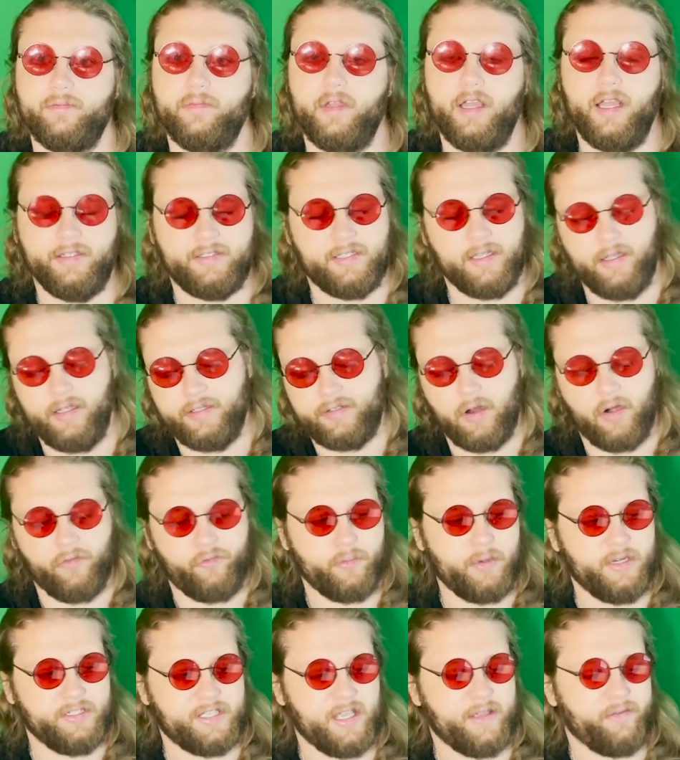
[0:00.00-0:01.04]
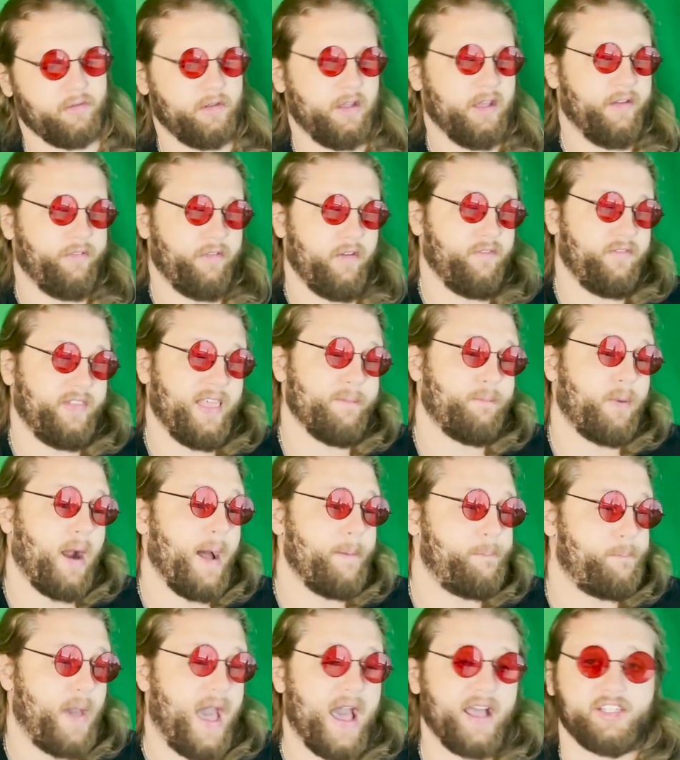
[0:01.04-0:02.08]
It's hard for me to say. If they
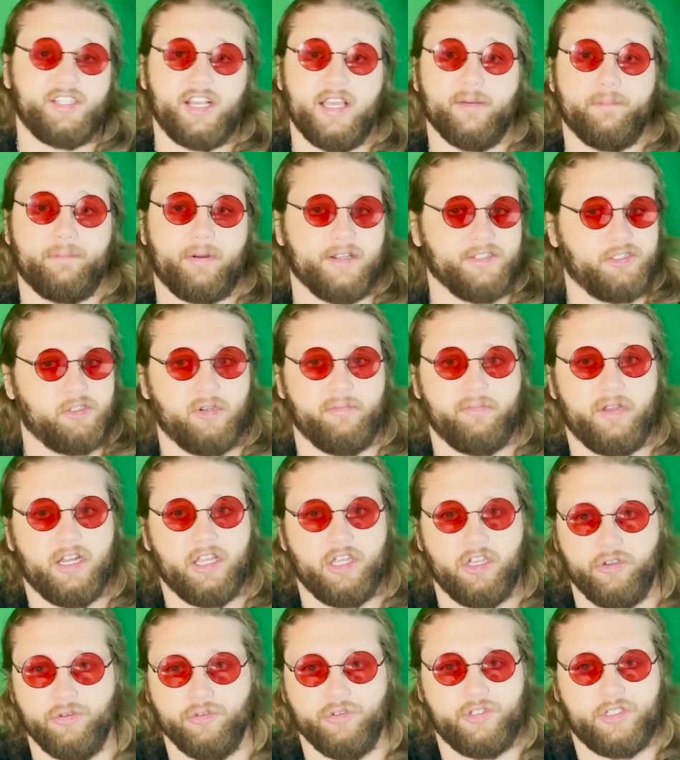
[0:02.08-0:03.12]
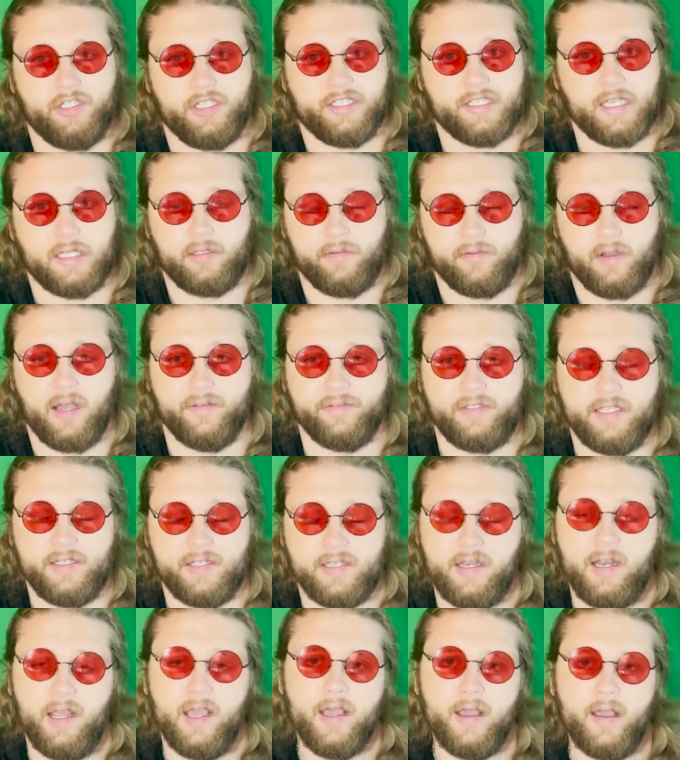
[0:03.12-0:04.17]
brought back Jalen Brunson, it would have been a huge, successful offseason.